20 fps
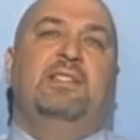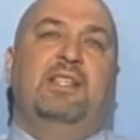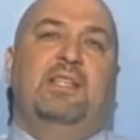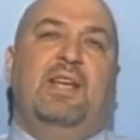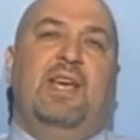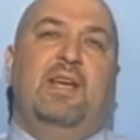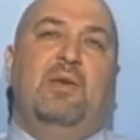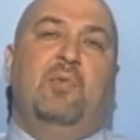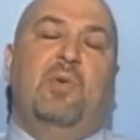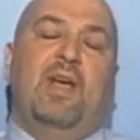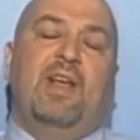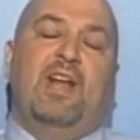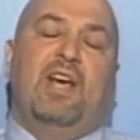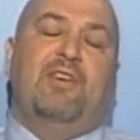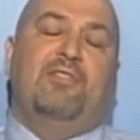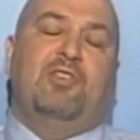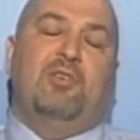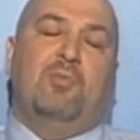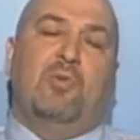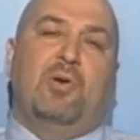today, right
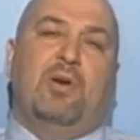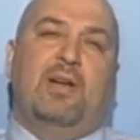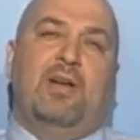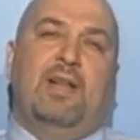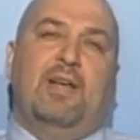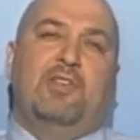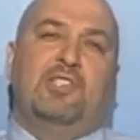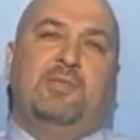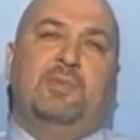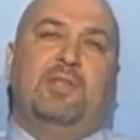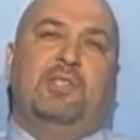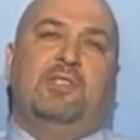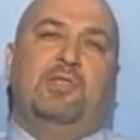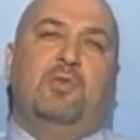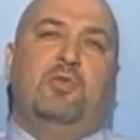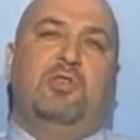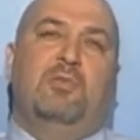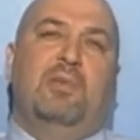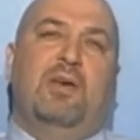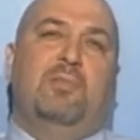after morning announcements.
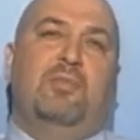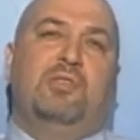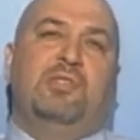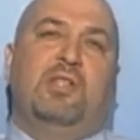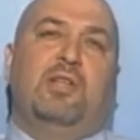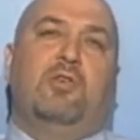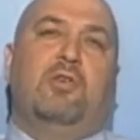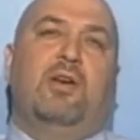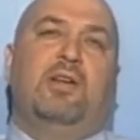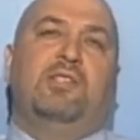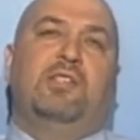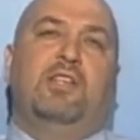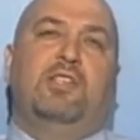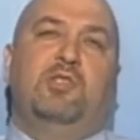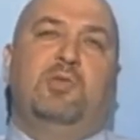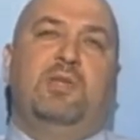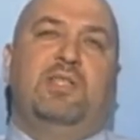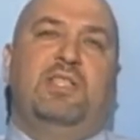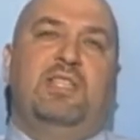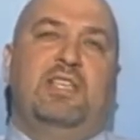So, could members of the cross
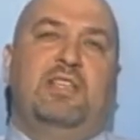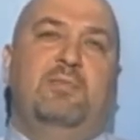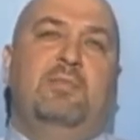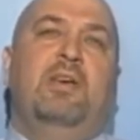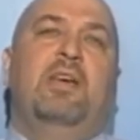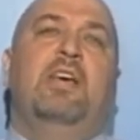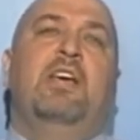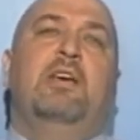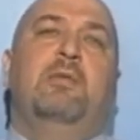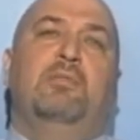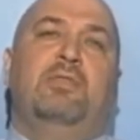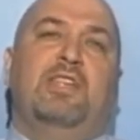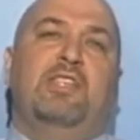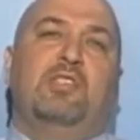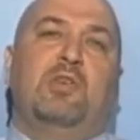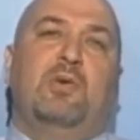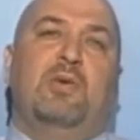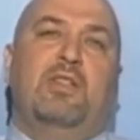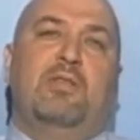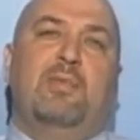country team
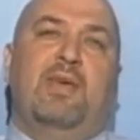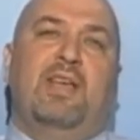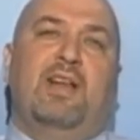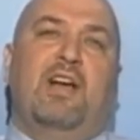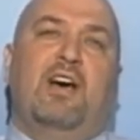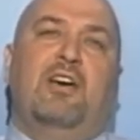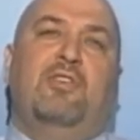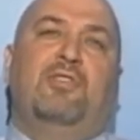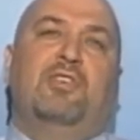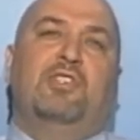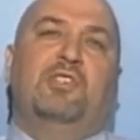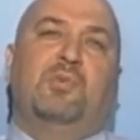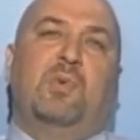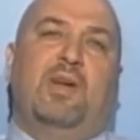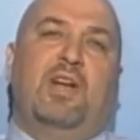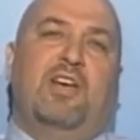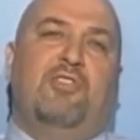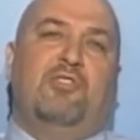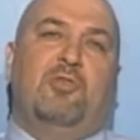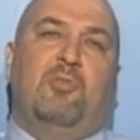please go to the main office
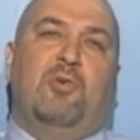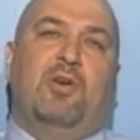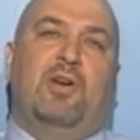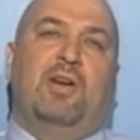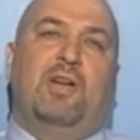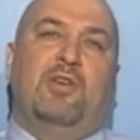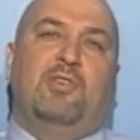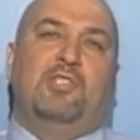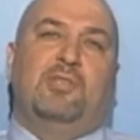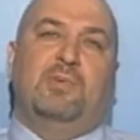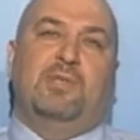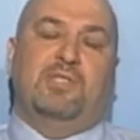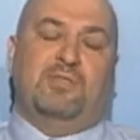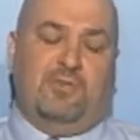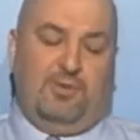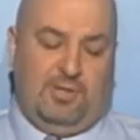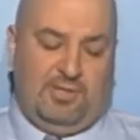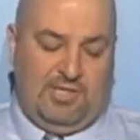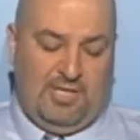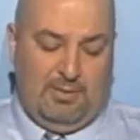right after morning announcements
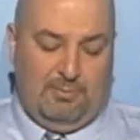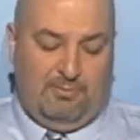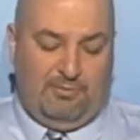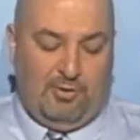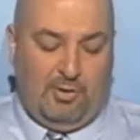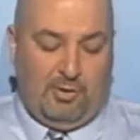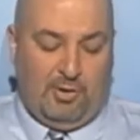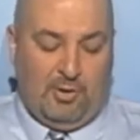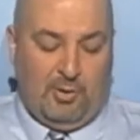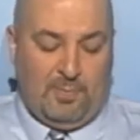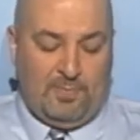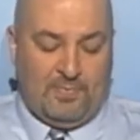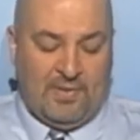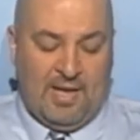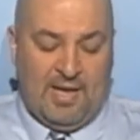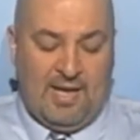for a team photo?